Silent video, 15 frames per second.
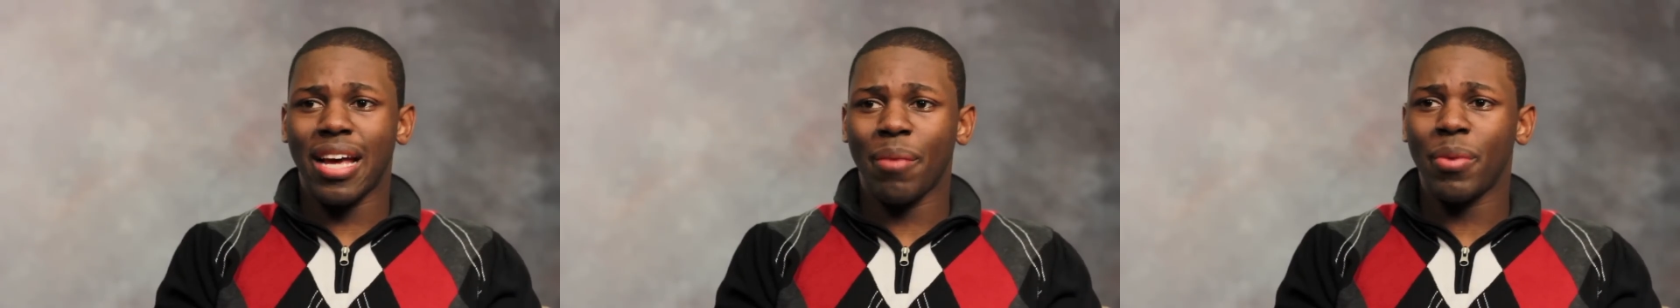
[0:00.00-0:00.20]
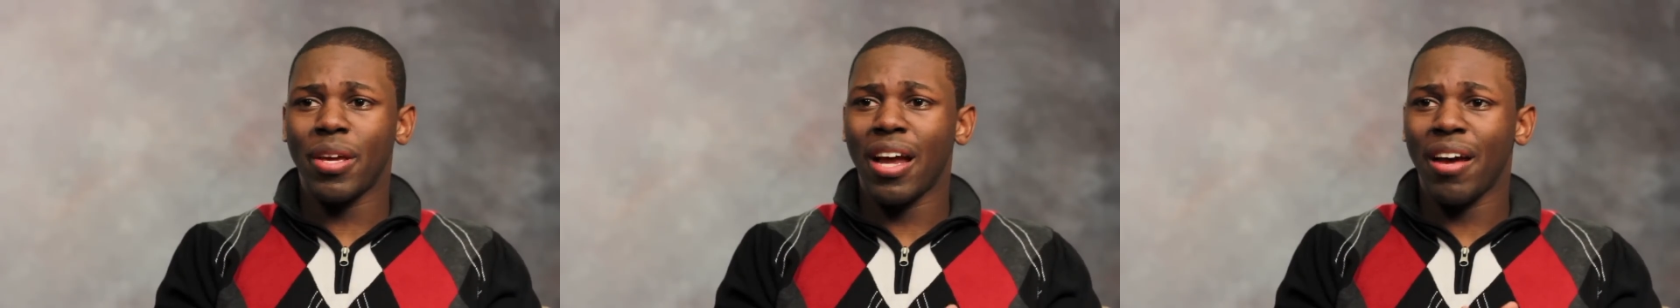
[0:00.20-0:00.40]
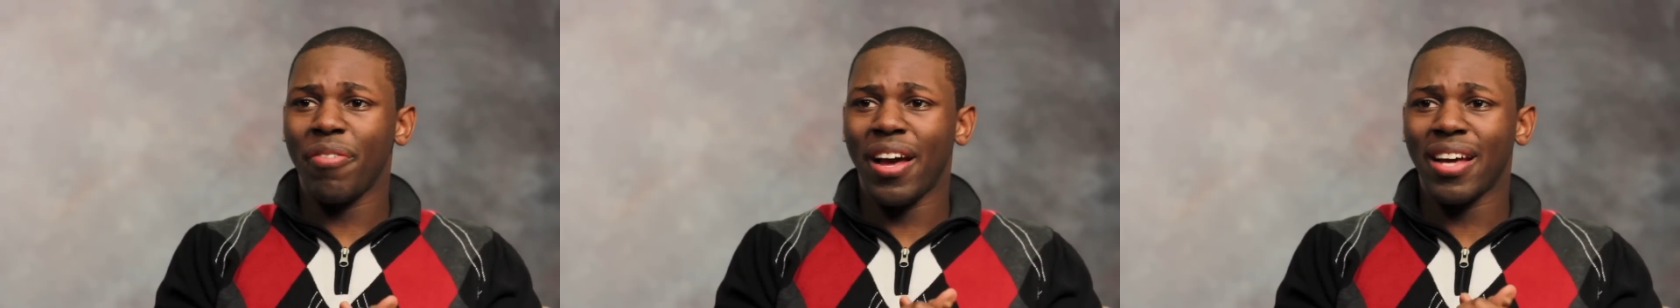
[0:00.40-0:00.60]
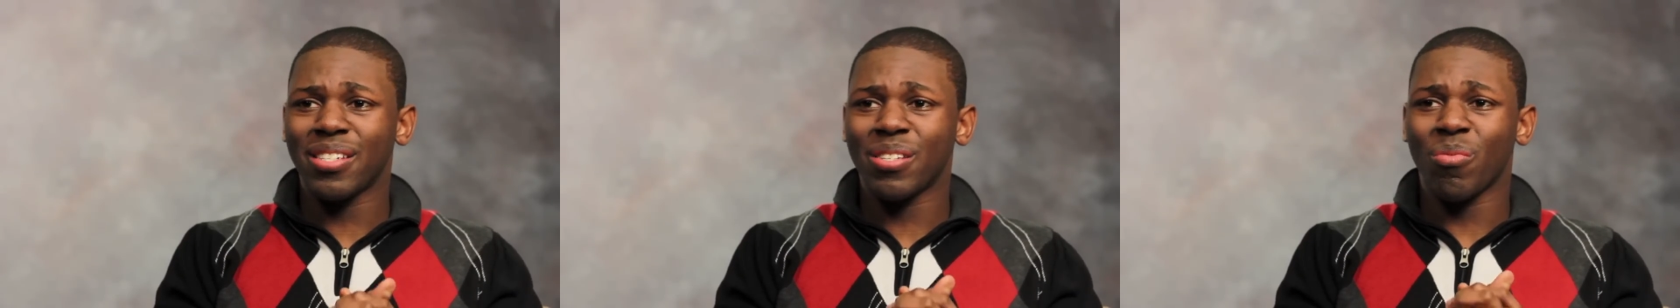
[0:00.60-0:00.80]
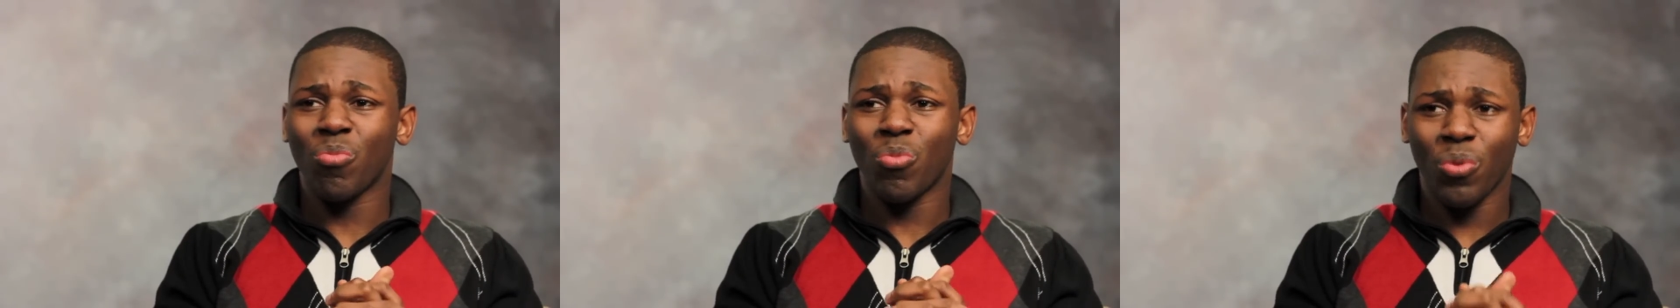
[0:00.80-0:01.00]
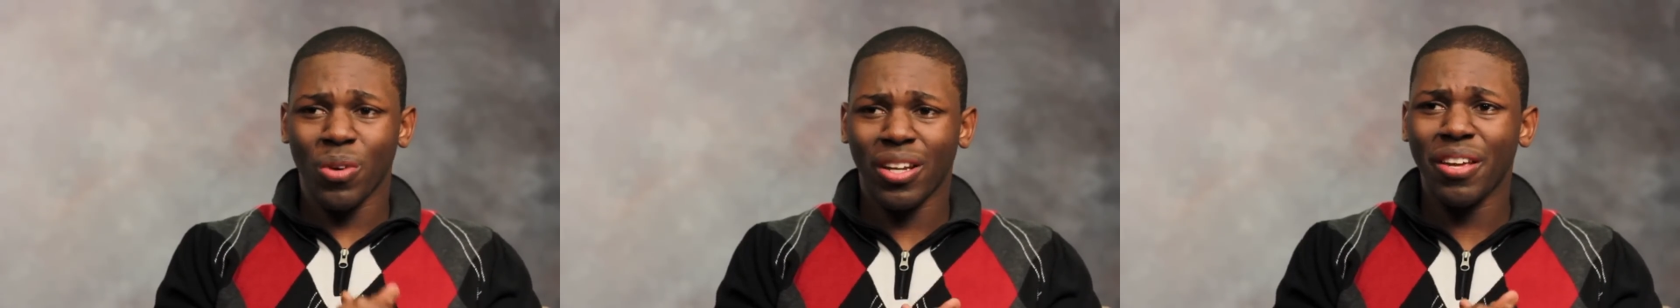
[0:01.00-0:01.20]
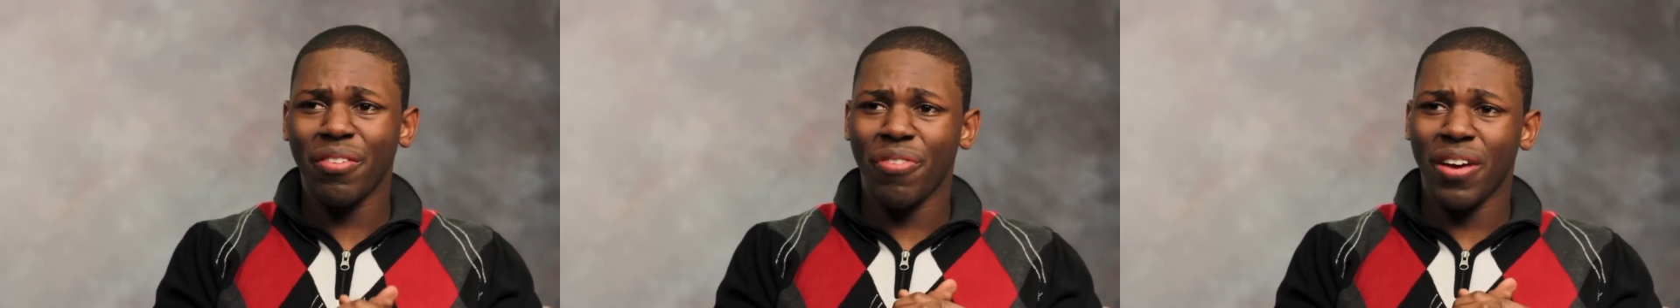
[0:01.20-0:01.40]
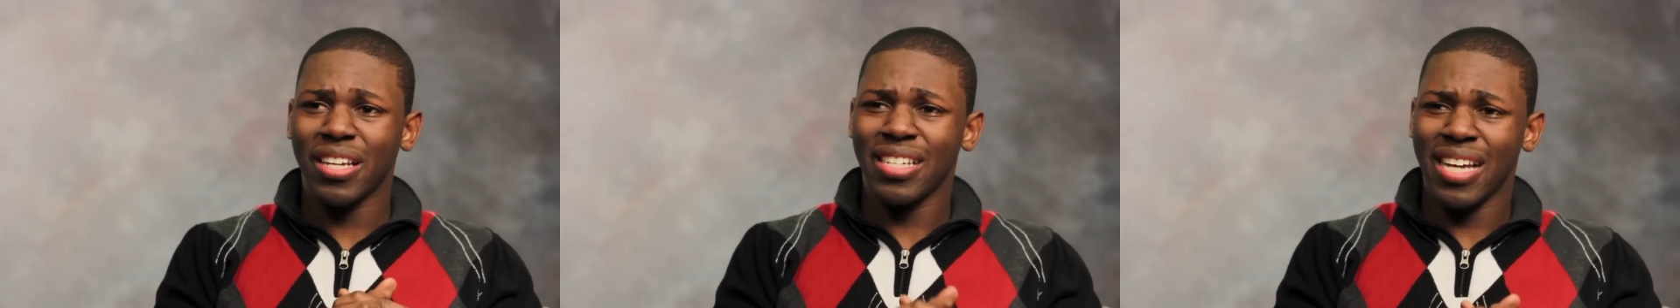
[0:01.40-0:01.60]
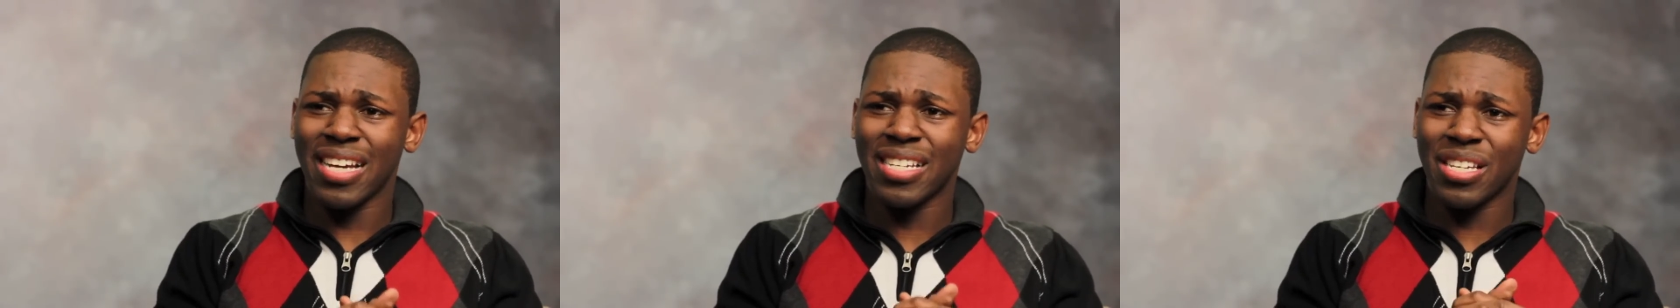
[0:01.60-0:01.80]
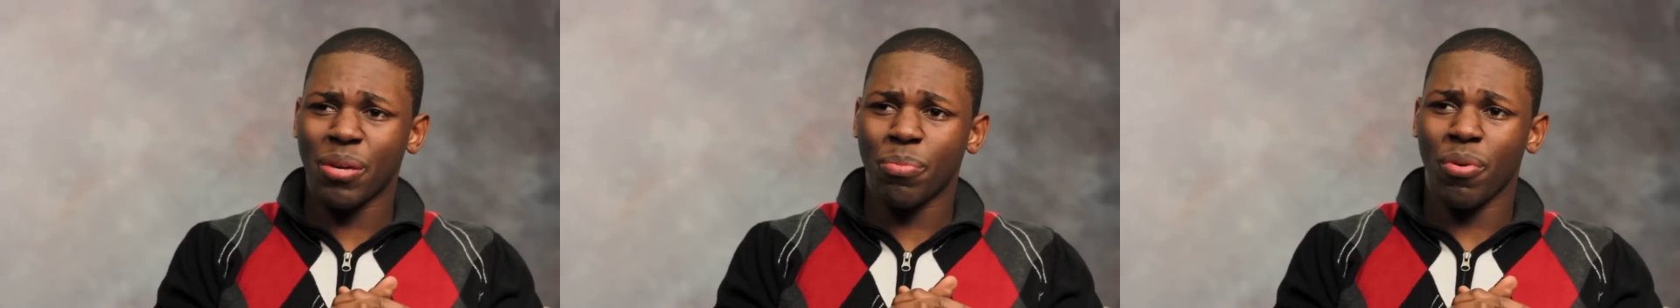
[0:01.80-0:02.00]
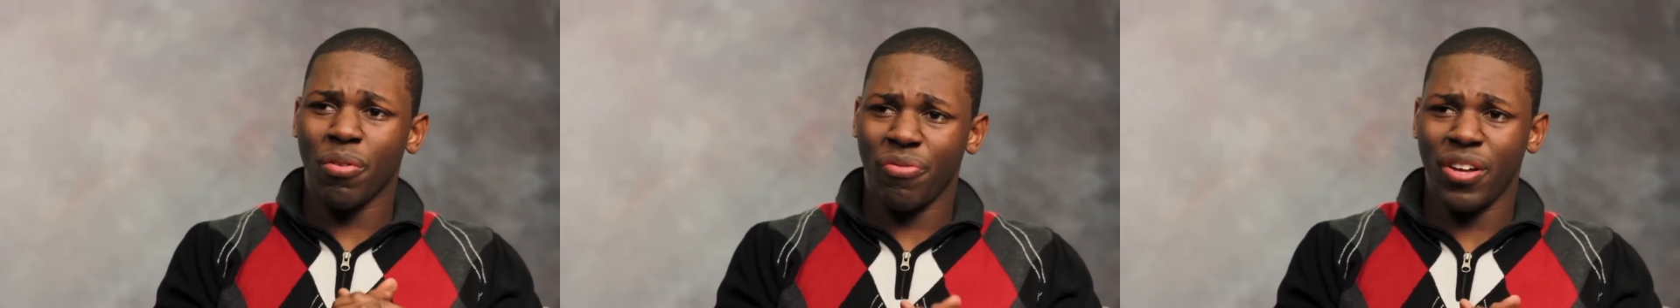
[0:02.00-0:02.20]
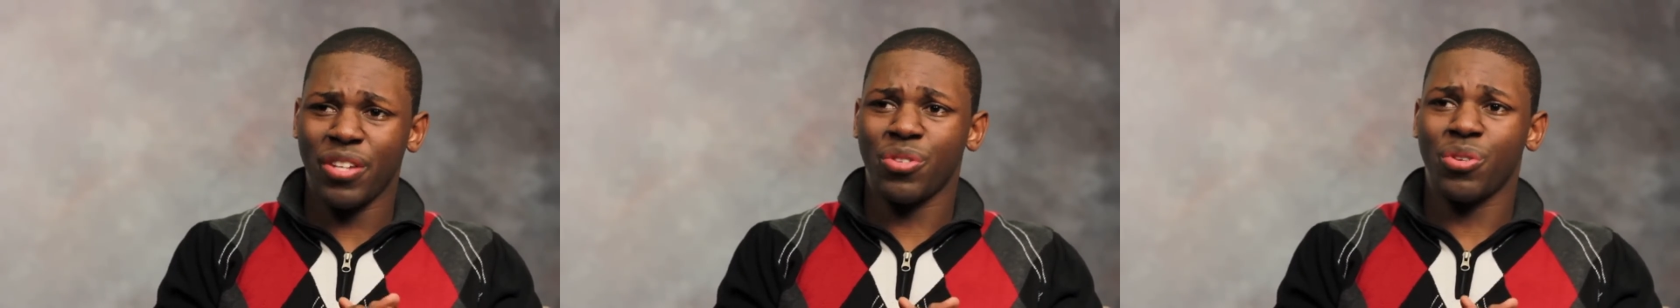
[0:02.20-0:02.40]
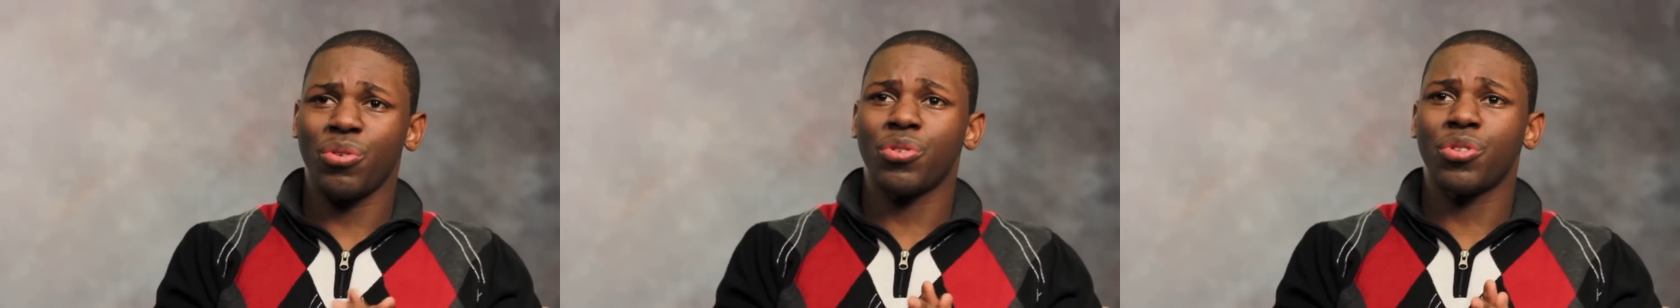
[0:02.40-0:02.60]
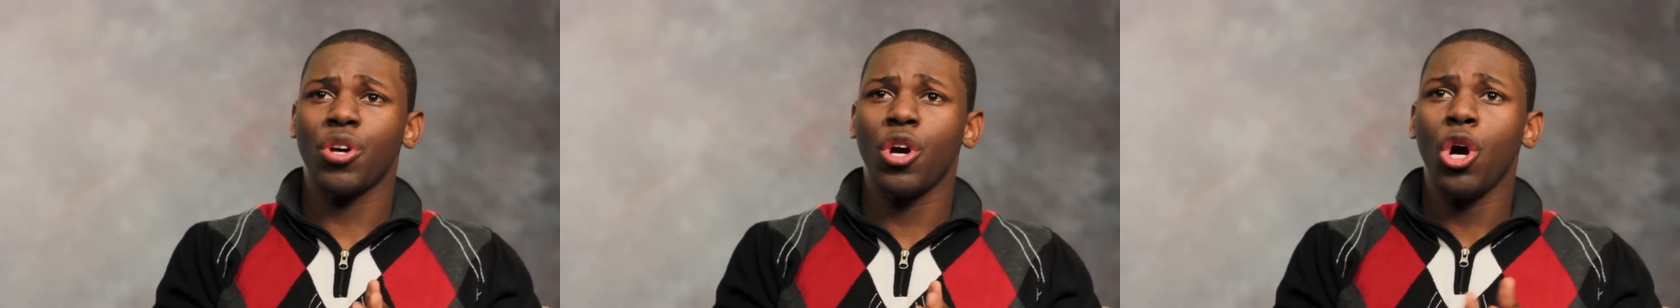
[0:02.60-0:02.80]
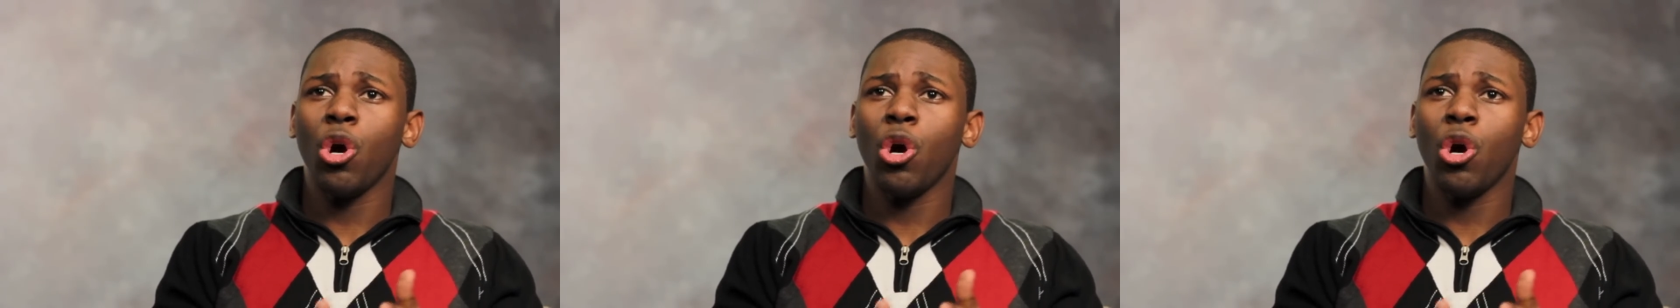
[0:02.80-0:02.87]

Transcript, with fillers: I mean, I've had some really fantastic professors